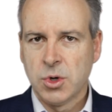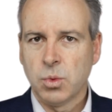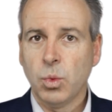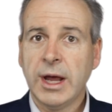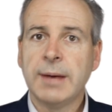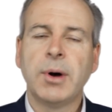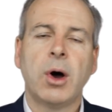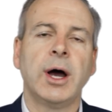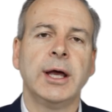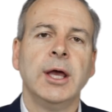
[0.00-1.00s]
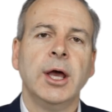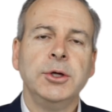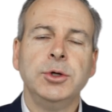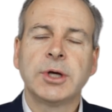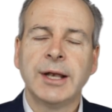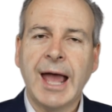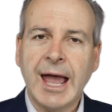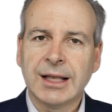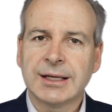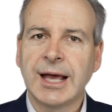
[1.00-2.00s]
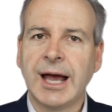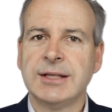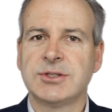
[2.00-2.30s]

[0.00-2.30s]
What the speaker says: whereby you can allocate